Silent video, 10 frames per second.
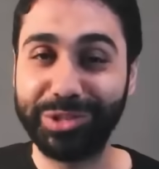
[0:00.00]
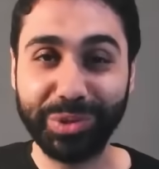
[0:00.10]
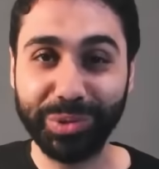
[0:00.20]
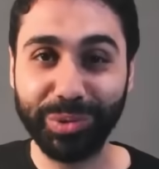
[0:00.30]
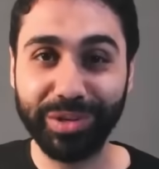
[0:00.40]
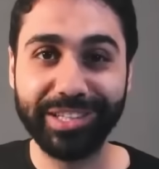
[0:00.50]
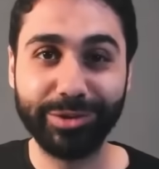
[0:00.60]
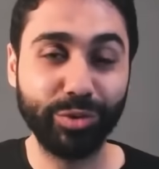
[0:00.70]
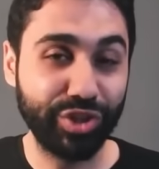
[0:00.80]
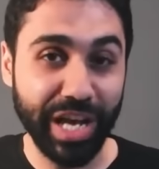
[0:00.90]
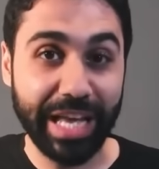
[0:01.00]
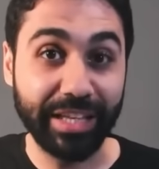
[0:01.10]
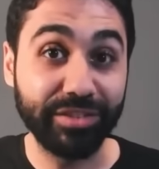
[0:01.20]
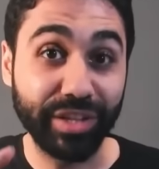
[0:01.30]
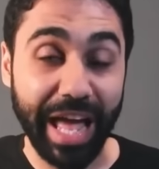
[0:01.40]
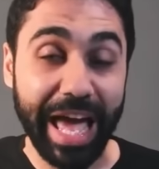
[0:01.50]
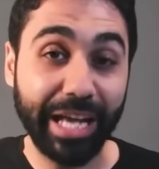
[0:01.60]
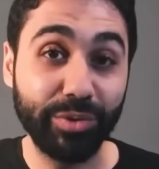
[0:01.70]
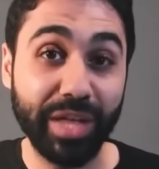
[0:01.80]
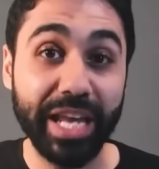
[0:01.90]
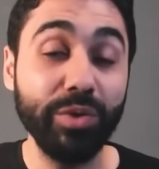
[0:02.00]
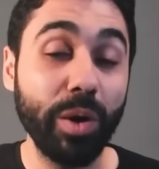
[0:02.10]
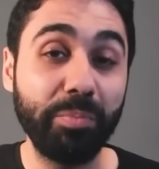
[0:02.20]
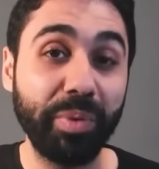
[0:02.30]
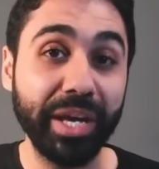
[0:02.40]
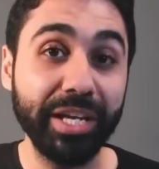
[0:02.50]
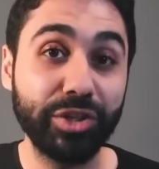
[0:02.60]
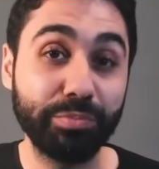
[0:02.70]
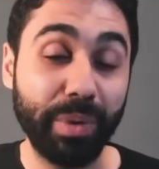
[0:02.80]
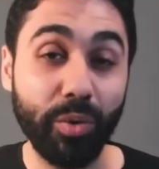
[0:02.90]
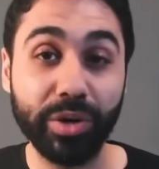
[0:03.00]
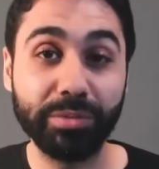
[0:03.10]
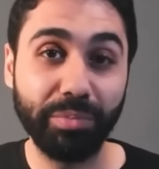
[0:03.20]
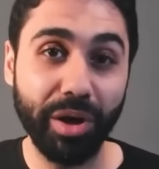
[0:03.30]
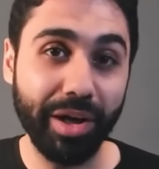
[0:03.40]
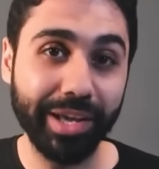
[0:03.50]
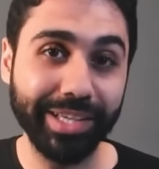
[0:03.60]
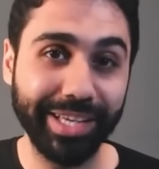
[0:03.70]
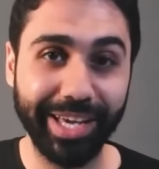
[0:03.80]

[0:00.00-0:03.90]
tool to chat and interact with any web page powered by